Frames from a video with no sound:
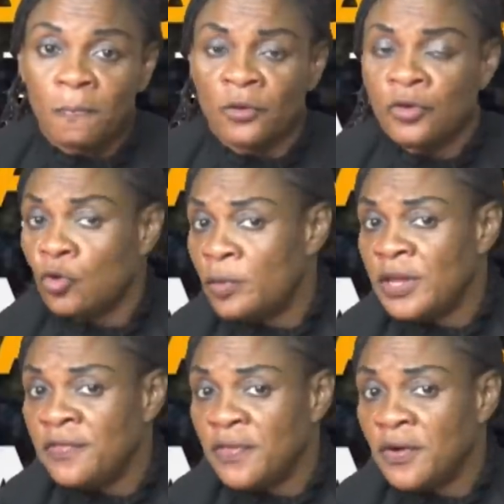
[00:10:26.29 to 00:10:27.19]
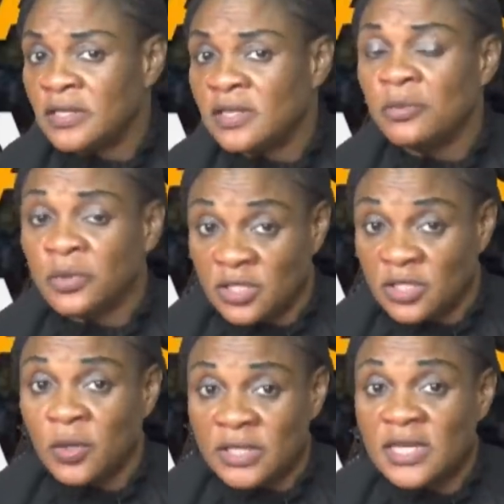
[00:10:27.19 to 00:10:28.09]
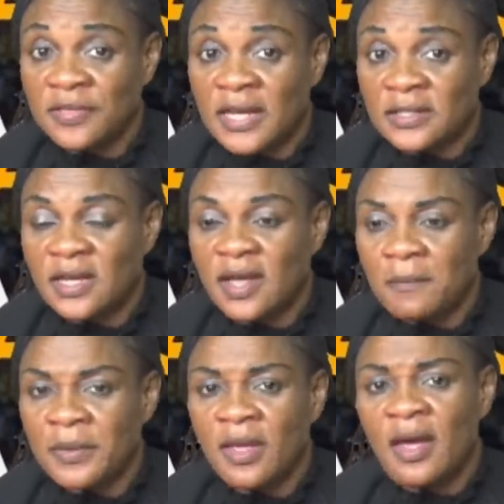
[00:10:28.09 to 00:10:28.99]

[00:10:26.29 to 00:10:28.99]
Nobody thought that they were squatting at that time.